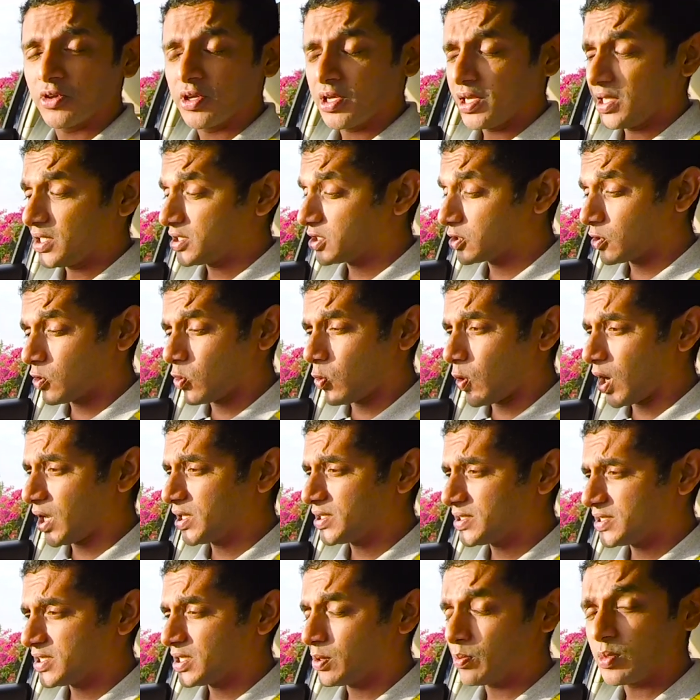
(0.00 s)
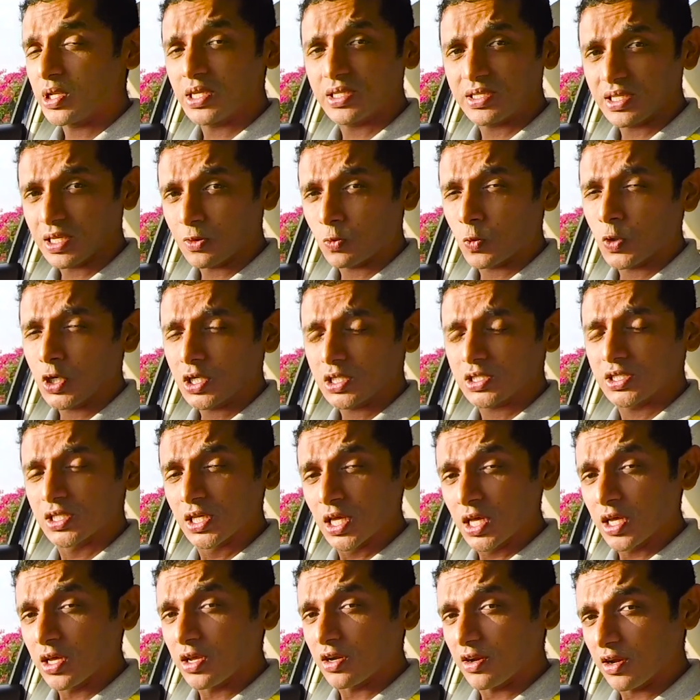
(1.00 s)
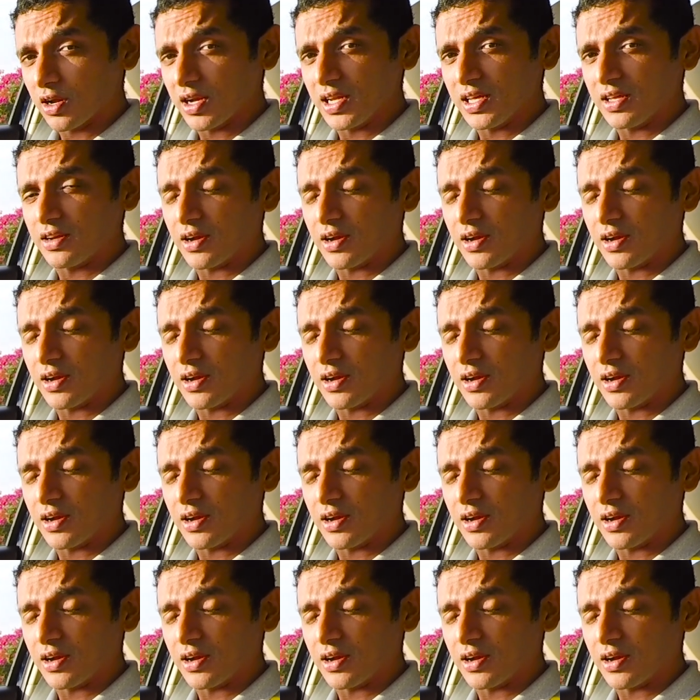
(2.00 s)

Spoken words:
It's quite seamless and works really